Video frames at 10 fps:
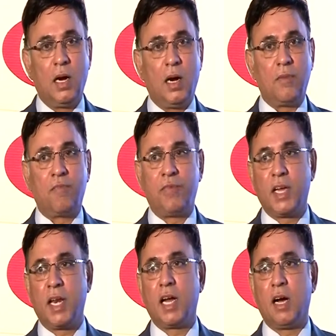of
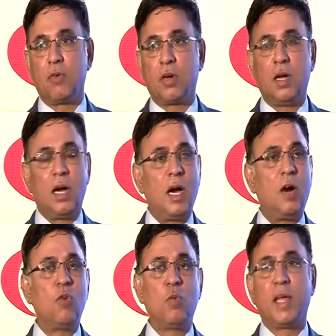figuring out
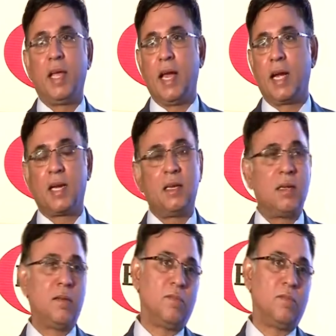how do we get